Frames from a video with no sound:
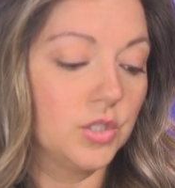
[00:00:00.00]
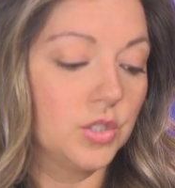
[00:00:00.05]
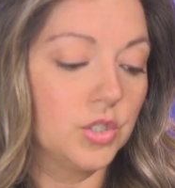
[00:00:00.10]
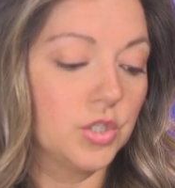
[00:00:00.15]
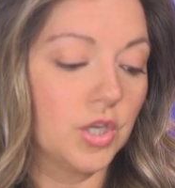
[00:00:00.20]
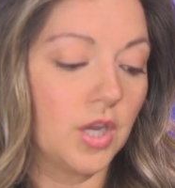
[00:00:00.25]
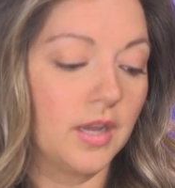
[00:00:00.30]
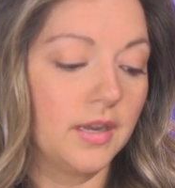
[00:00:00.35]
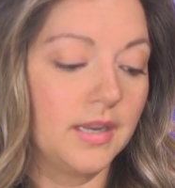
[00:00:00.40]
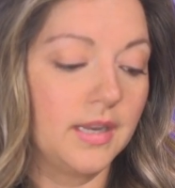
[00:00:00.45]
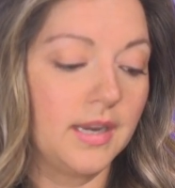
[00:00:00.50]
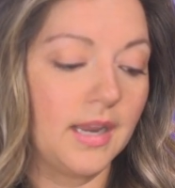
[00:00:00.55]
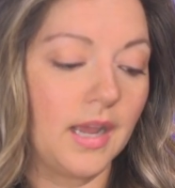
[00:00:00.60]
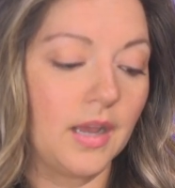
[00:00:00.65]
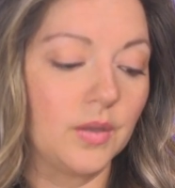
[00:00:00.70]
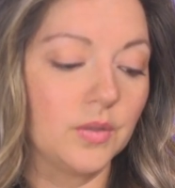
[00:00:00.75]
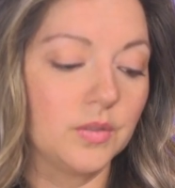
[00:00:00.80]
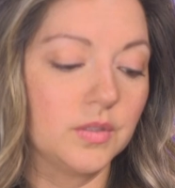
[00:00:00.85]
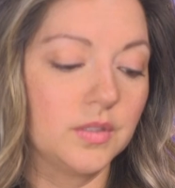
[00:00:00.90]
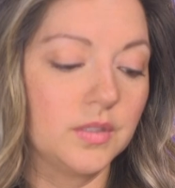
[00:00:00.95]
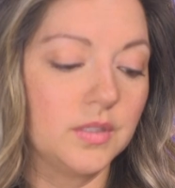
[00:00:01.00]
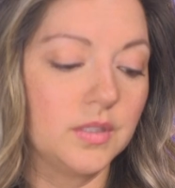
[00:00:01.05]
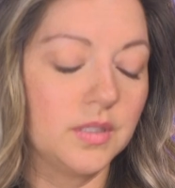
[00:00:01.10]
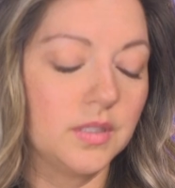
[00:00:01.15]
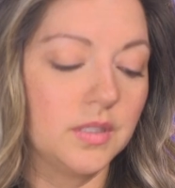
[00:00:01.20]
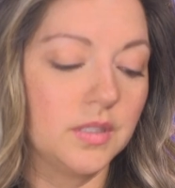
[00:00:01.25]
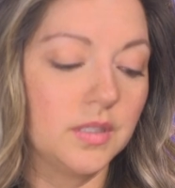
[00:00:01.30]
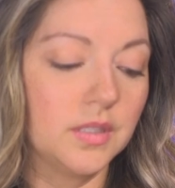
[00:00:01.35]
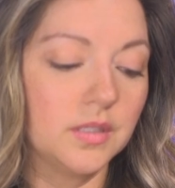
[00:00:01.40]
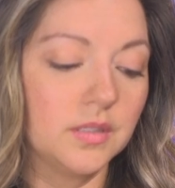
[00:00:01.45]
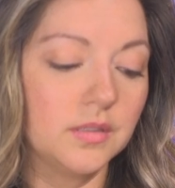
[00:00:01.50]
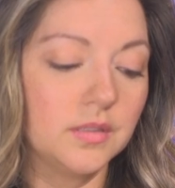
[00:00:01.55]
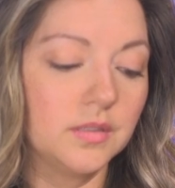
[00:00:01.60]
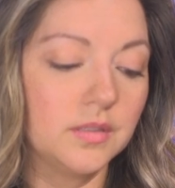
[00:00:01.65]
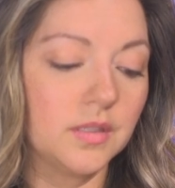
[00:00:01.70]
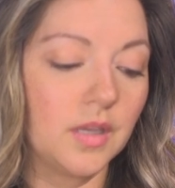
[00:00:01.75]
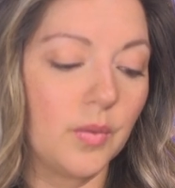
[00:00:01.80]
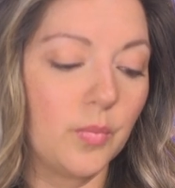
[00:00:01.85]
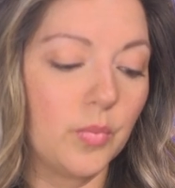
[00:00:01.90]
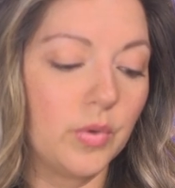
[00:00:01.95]
John announced,
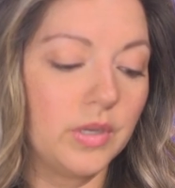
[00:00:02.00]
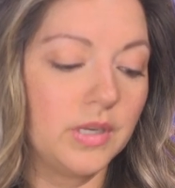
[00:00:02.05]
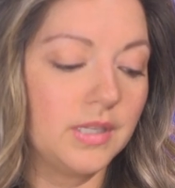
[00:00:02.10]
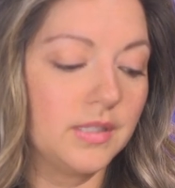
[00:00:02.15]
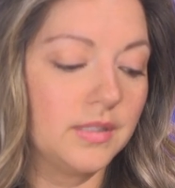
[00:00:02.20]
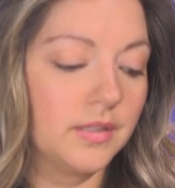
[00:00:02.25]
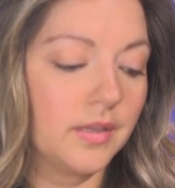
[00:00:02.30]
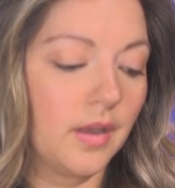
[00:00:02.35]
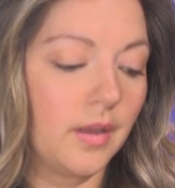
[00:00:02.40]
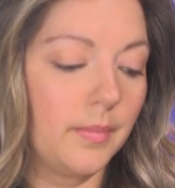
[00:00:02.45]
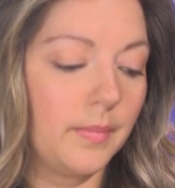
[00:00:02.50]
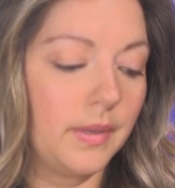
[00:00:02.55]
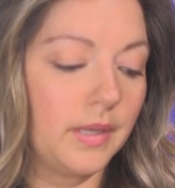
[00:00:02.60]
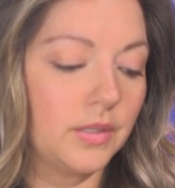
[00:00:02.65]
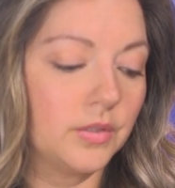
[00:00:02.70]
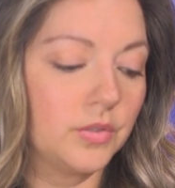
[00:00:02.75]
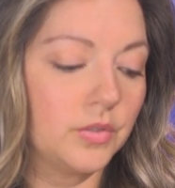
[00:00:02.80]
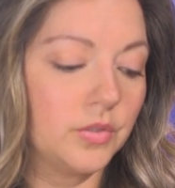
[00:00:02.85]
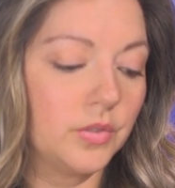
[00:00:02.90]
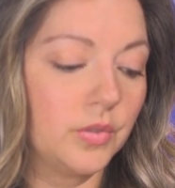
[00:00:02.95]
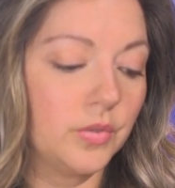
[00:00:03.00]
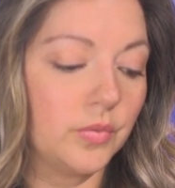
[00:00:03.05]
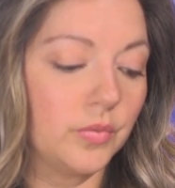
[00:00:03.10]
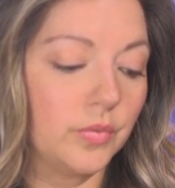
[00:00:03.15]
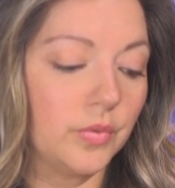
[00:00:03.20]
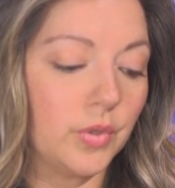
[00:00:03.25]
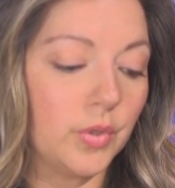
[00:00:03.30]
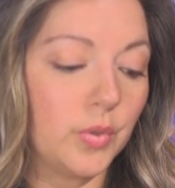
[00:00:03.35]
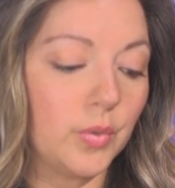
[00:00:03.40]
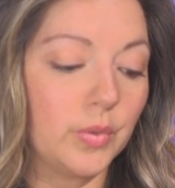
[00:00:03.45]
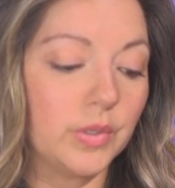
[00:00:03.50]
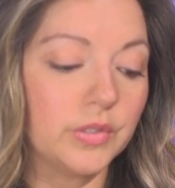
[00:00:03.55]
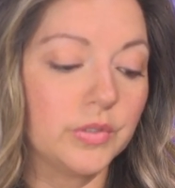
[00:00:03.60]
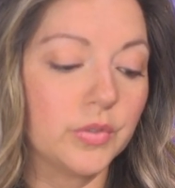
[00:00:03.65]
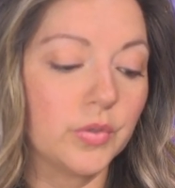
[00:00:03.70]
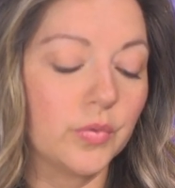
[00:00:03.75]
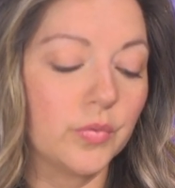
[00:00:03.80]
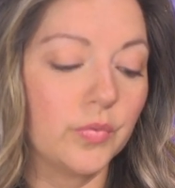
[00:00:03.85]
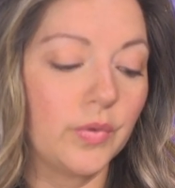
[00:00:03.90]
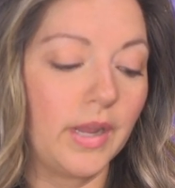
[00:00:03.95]
Someone is coming soon who is
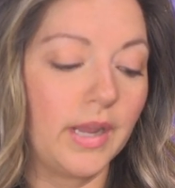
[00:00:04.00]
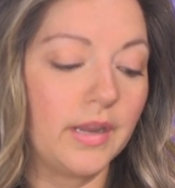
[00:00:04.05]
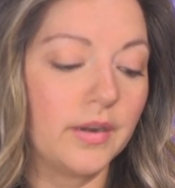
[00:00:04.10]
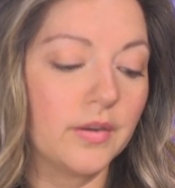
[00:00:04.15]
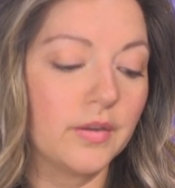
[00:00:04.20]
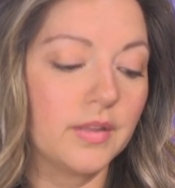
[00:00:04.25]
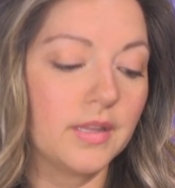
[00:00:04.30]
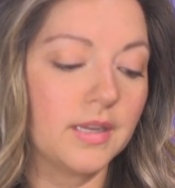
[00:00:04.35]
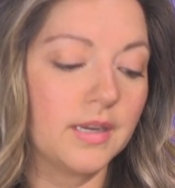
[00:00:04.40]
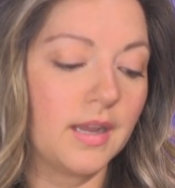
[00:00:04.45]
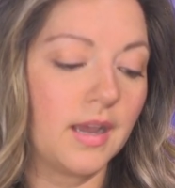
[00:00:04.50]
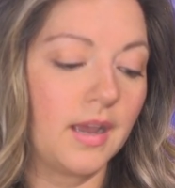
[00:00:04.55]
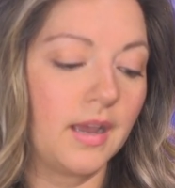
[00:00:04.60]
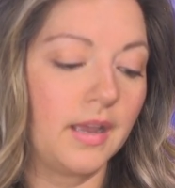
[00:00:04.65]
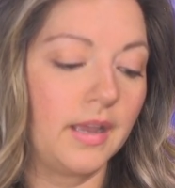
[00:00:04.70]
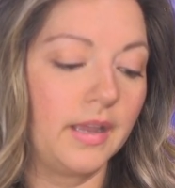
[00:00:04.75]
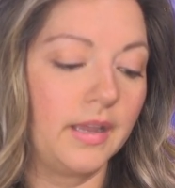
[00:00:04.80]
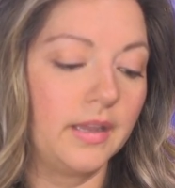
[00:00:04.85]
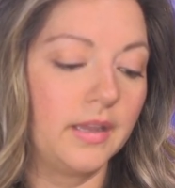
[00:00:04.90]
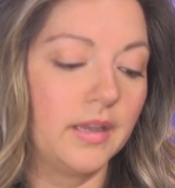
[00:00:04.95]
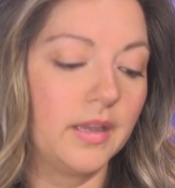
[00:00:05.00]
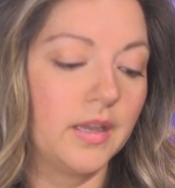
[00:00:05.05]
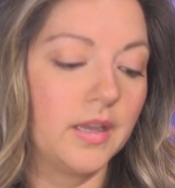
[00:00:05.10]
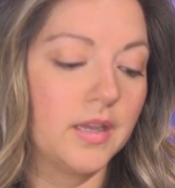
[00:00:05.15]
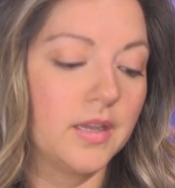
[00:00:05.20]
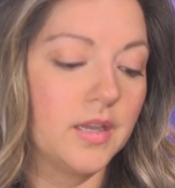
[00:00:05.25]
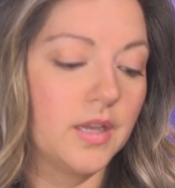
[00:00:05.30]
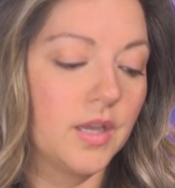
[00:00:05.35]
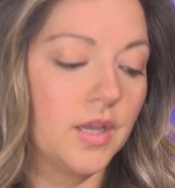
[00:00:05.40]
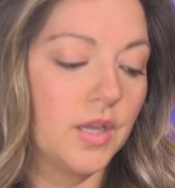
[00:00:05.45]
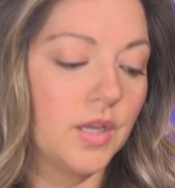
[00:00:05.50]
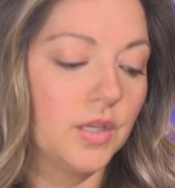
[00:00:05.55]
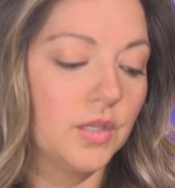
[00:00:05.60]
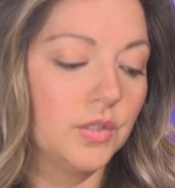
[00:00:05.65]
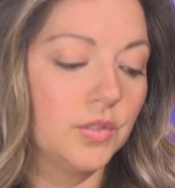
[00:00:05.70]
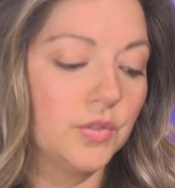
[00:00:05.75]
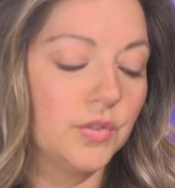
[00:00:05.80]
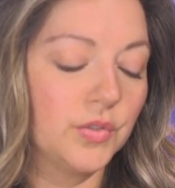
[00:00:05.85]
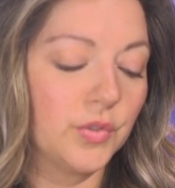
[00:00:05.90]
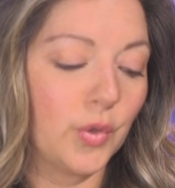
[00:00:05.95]
greater than I,
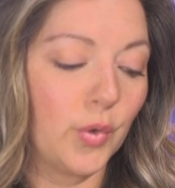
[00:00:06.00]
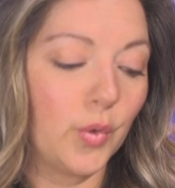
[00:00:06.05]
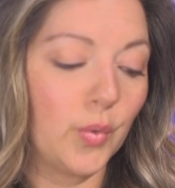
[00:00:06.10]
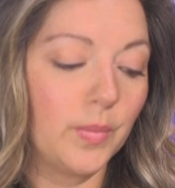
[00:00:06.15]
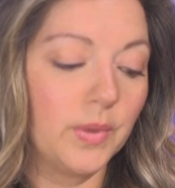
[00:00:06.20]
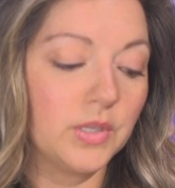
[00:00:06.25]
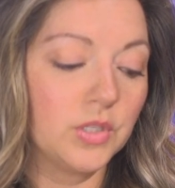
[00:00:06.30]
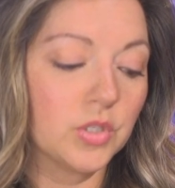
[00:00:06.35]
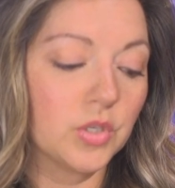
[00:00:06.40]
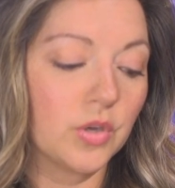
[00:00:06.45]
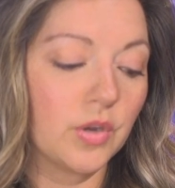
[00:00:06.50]
so much